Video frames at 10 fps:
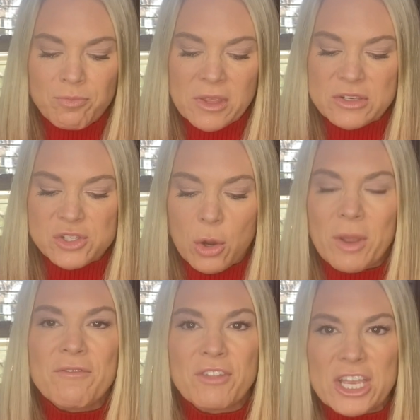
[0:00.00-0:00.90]
So
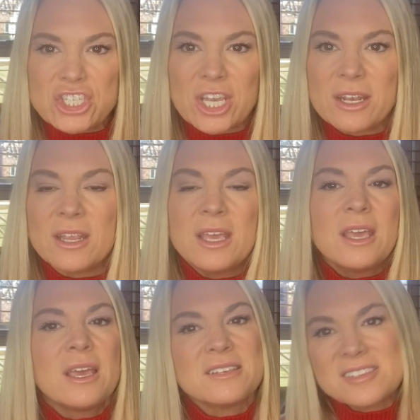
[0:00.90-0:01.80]
inflation
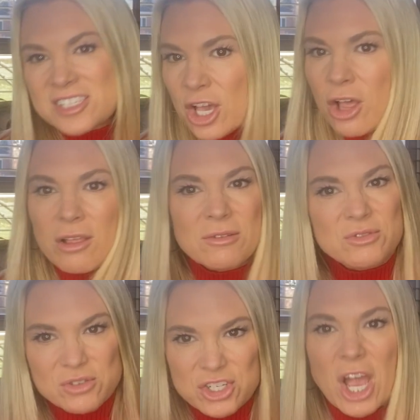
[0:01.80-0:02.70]

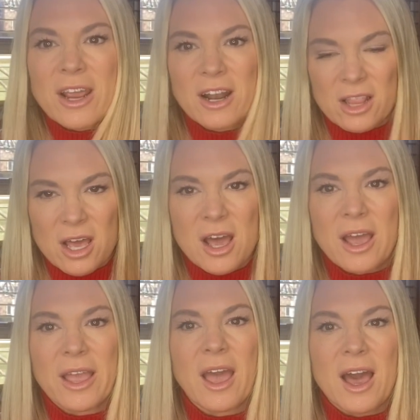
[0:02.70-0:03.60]
still chugging
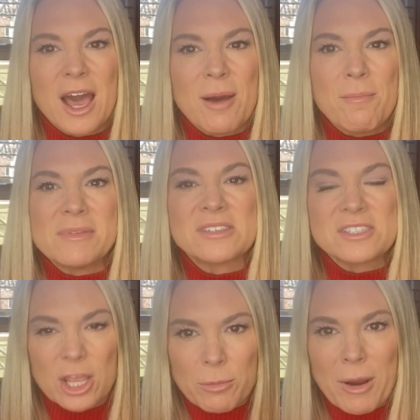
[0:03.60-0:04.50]
along,
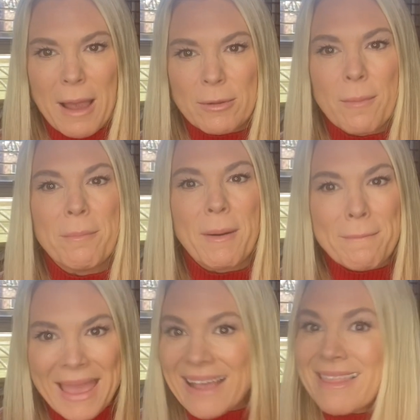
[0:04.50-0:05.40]
still a problem, but
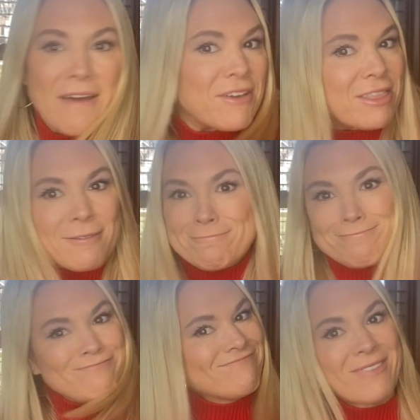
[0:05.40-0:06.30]
May 11th,
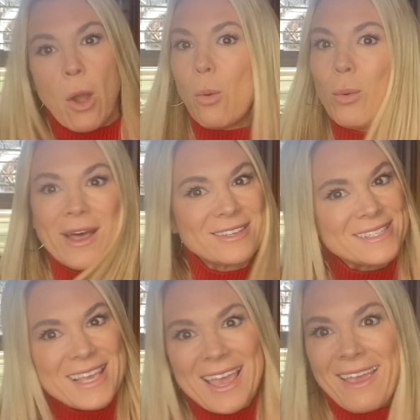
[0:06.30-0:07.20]
we'll
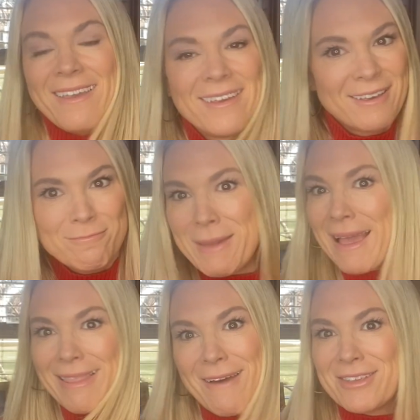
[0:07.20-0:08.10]
see. May
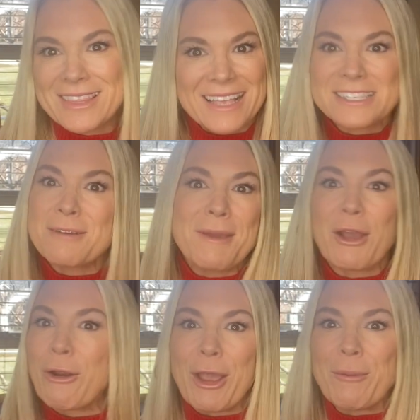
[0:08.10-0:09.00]
11th, that's going to be a
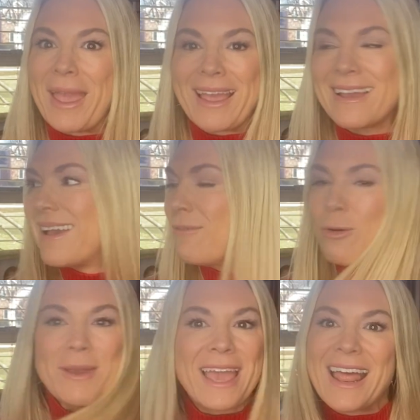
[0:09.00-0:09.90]
great week. We'll
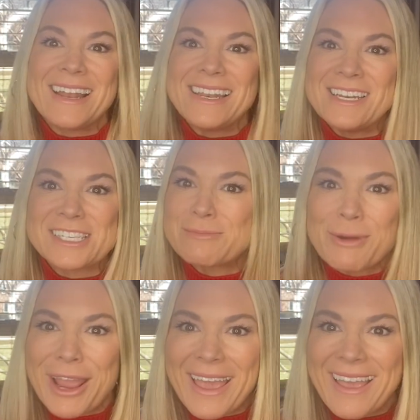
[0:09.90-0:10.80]
be heading into
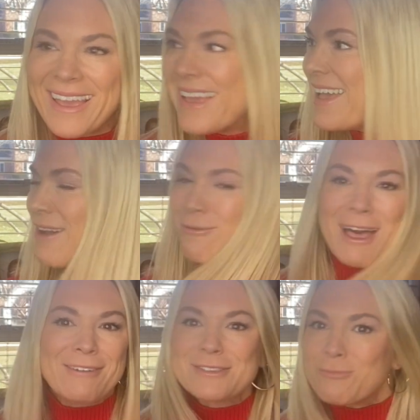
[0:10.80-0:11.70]
spring. We'll
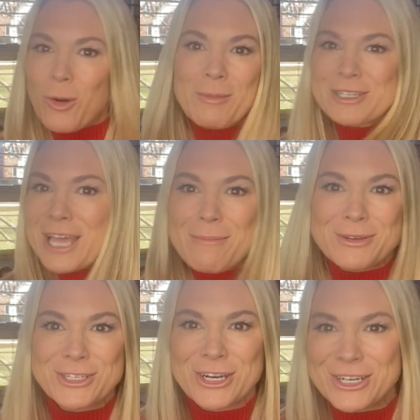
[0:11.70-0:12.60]
have some warmer
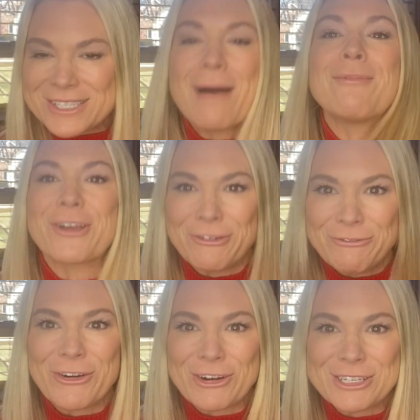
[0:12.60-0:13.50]
temperatures. I'm looking
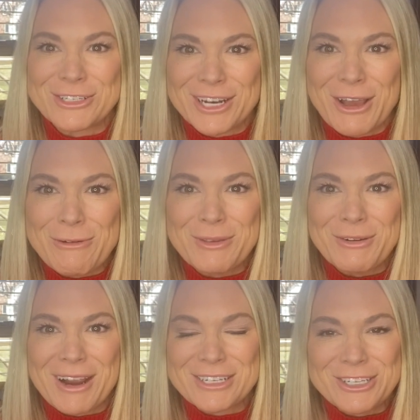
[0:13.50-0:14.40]
forward to it. I hope you
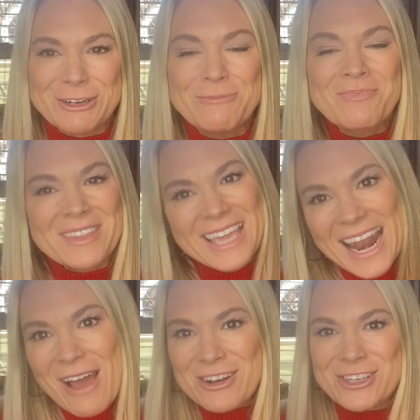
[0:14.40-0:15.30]
are too. Get
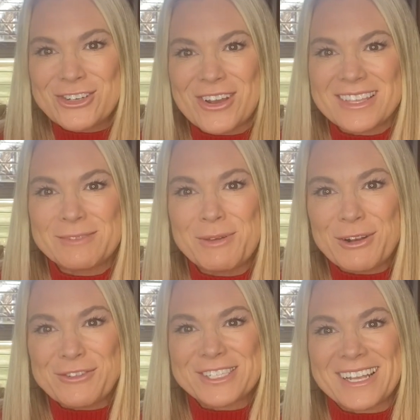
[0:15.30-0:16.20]
out and enjoy this
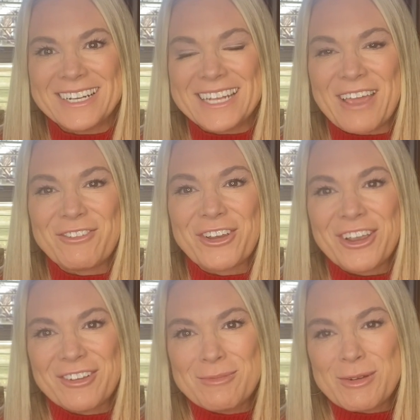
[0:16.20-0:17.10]
beautiful sunny day if you're
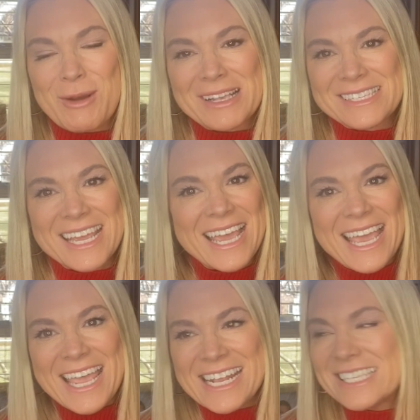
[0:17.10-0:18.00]
here in the Midwest.
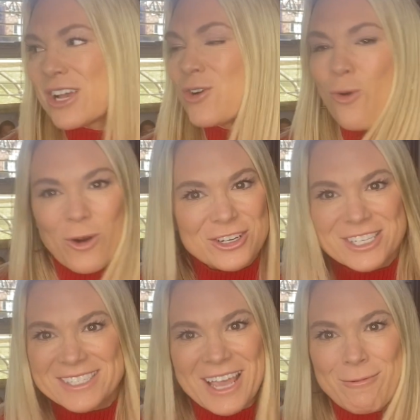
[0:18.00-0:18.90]
It is a
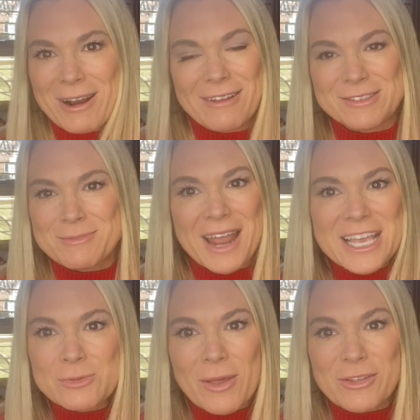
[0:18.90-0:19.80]
gorgeous day. We're going to have some
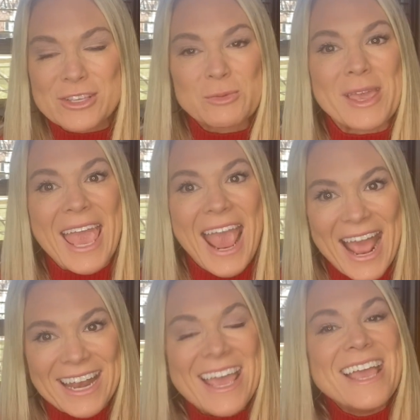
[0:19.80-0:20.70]
nice weather this week.
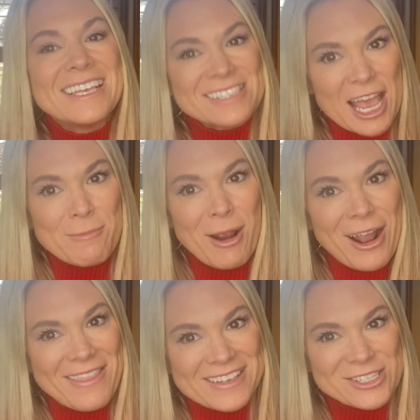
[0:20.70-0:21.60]
And sidebar
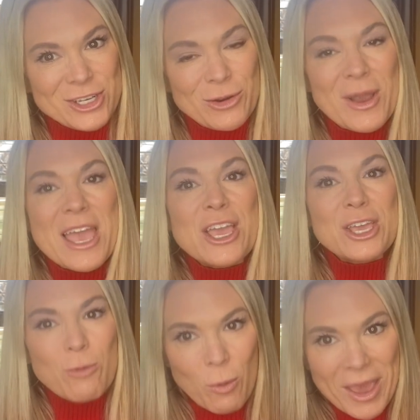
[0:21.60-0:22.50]
on this too,
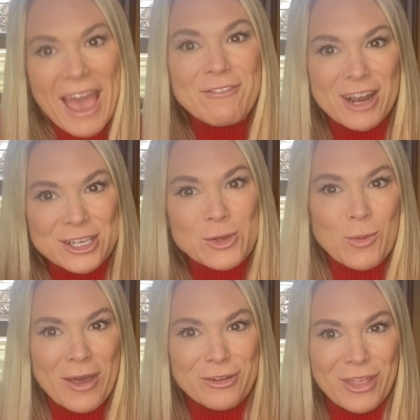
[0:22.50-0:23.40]
when we have nicer
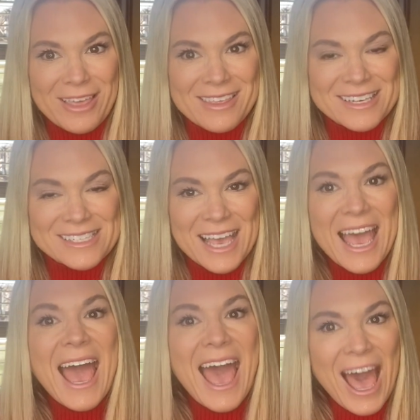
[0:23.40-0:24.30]
weather like this,
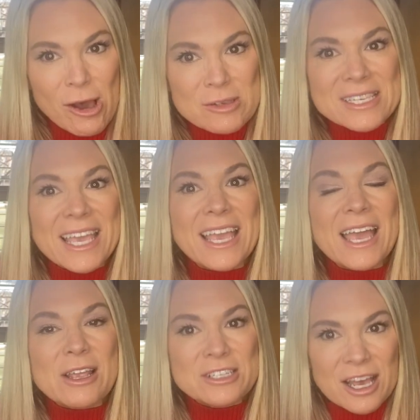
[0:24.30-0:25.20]
housing
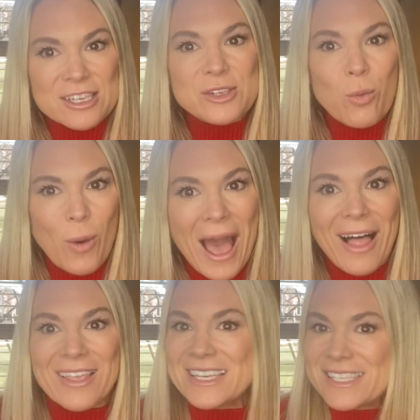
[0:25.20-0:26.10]
does
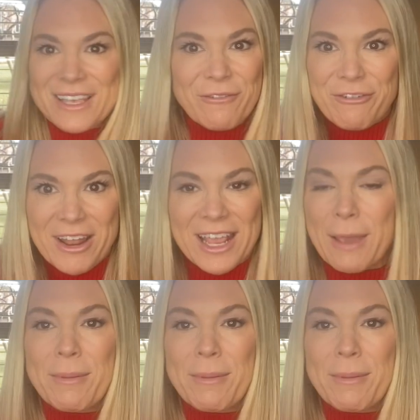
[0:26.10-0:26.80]
well. Isn't that funny?